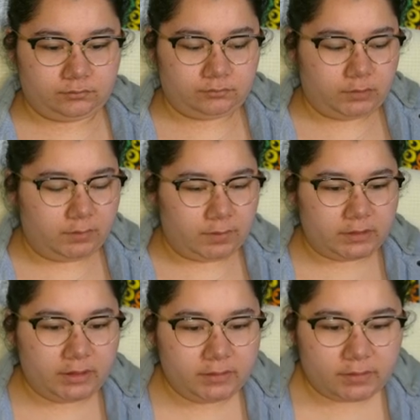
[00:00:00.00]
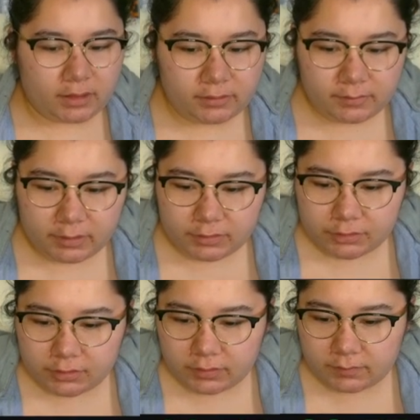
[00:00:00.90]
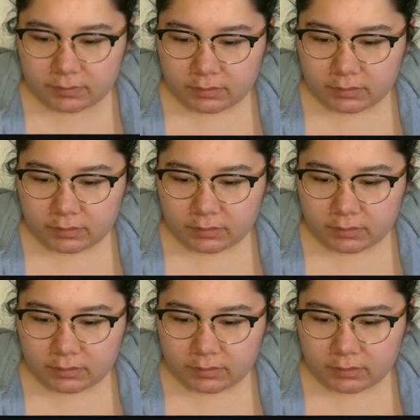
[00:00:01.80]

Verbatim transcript: Wait, what did I title my stream?